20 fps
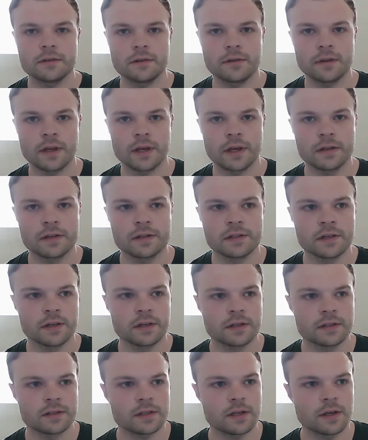that
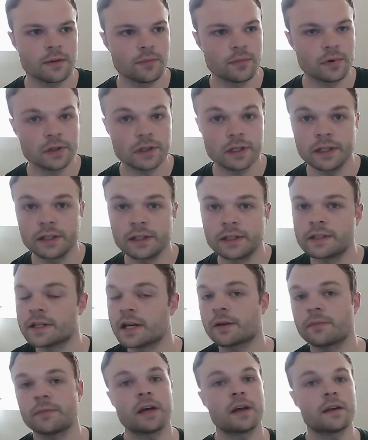just completely take
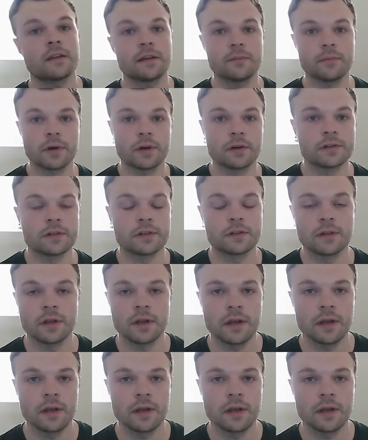me out of the immersion,